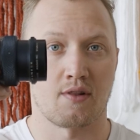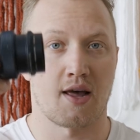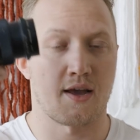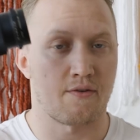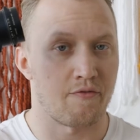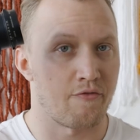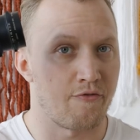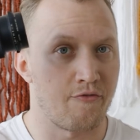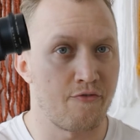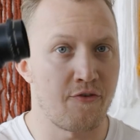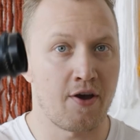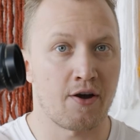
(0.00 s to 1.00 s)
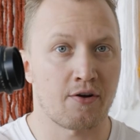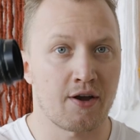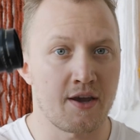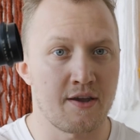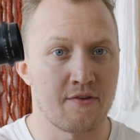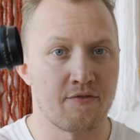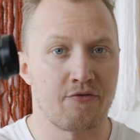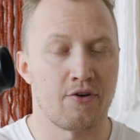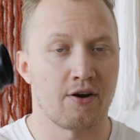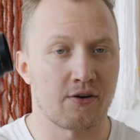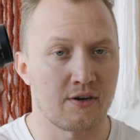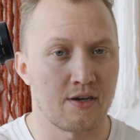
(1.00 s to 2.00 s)
like very,
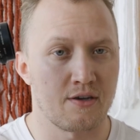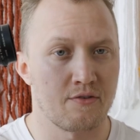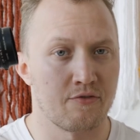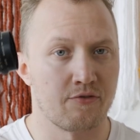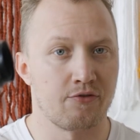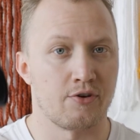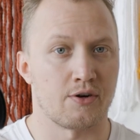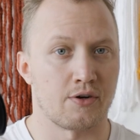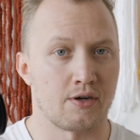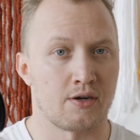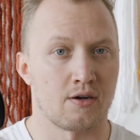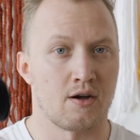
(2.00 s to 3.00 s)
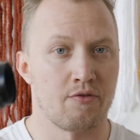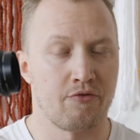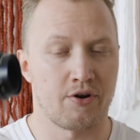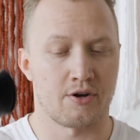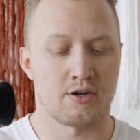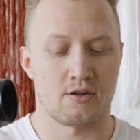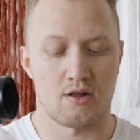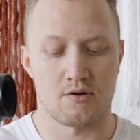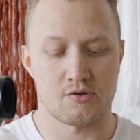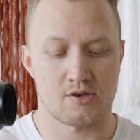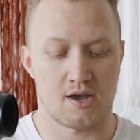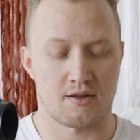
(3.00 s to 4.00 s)
very, very, very
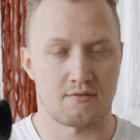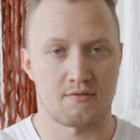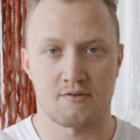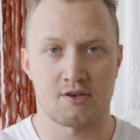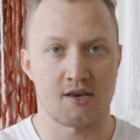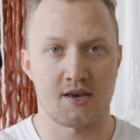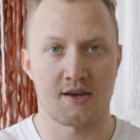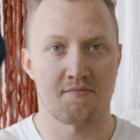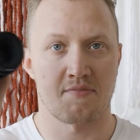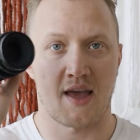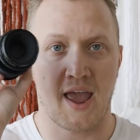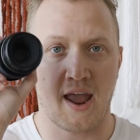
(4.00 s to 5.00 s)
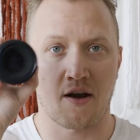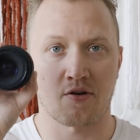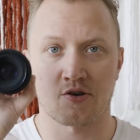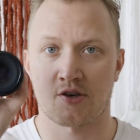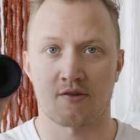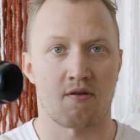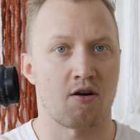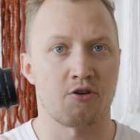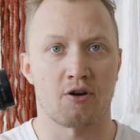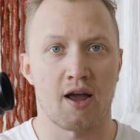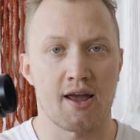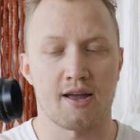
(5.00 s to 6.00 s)
close, like seeing the hairs on
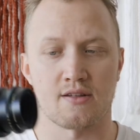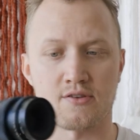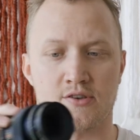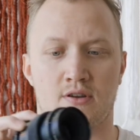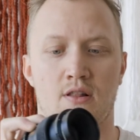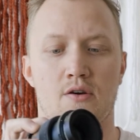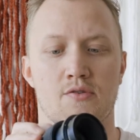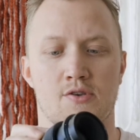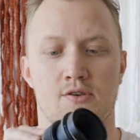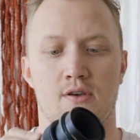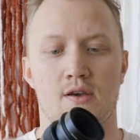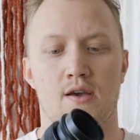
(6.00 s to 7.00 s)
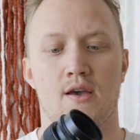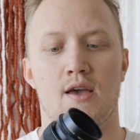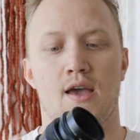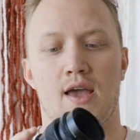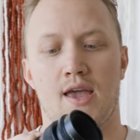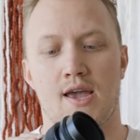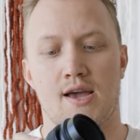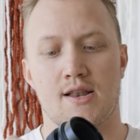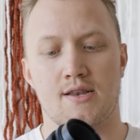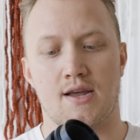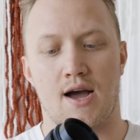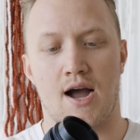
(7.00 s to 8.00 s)
your hands close.
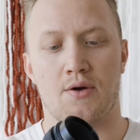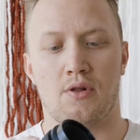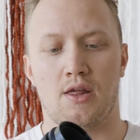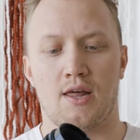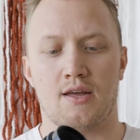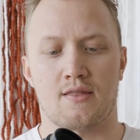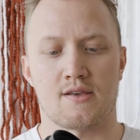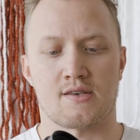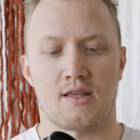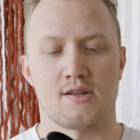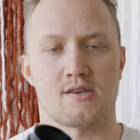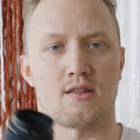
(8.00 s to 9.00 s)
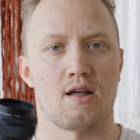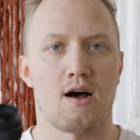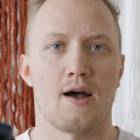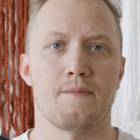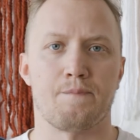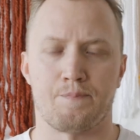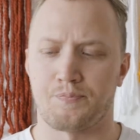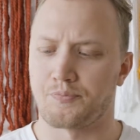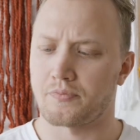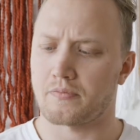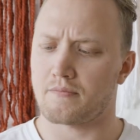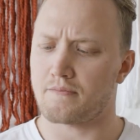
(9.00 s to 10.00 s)
And I really like this lens a lot
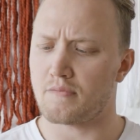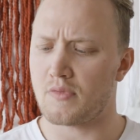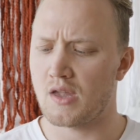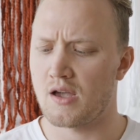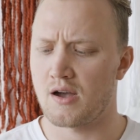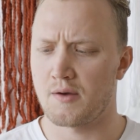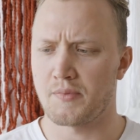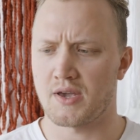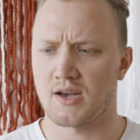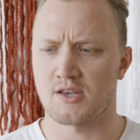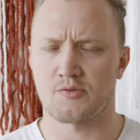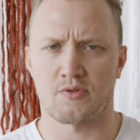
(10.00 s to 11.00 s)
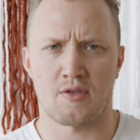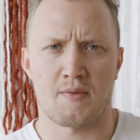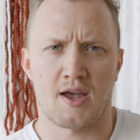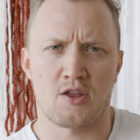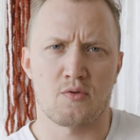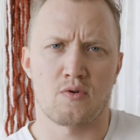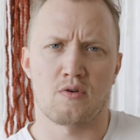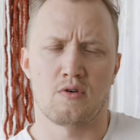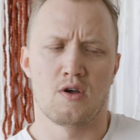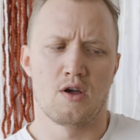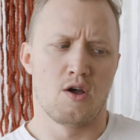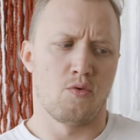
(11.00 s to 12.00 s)
because with the
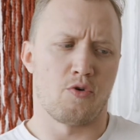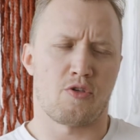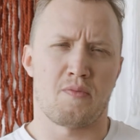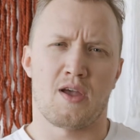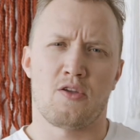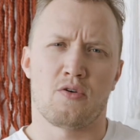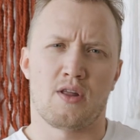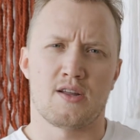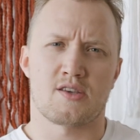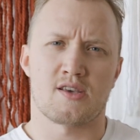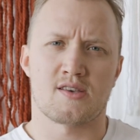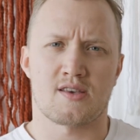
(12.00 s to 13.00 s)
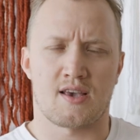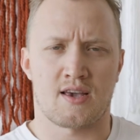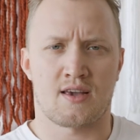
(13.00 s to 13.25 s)
manual lenses,